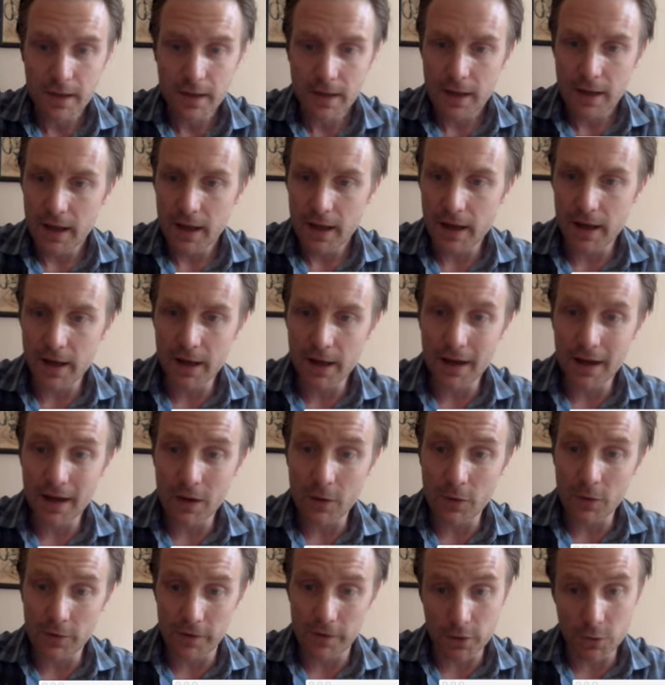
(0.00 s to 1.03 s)

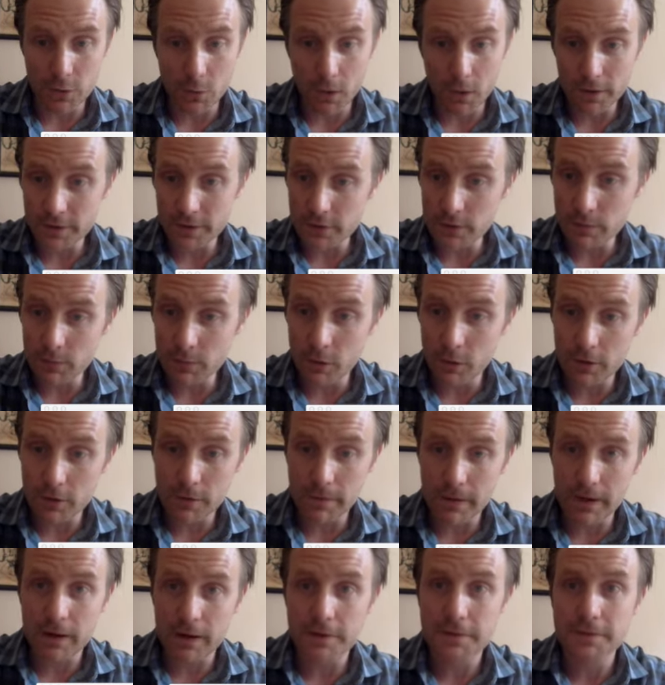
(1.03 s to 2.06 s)
or that you want to know more
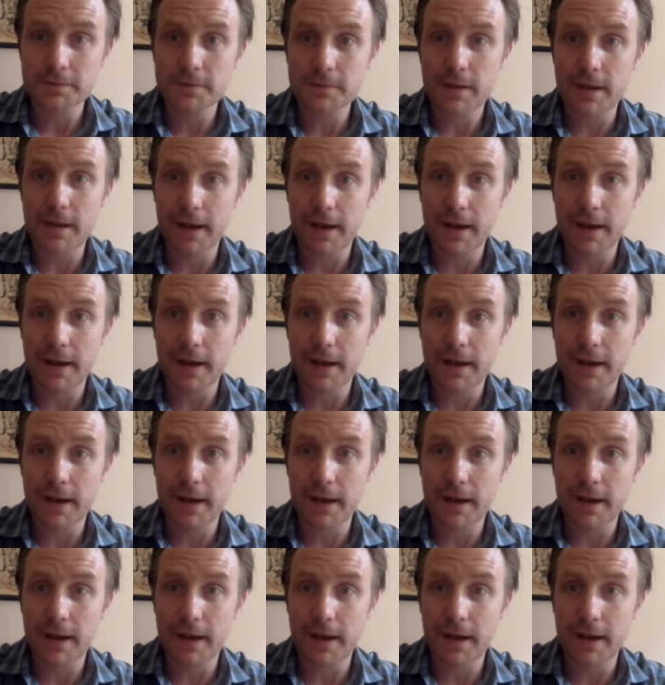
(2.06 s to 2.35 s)
about,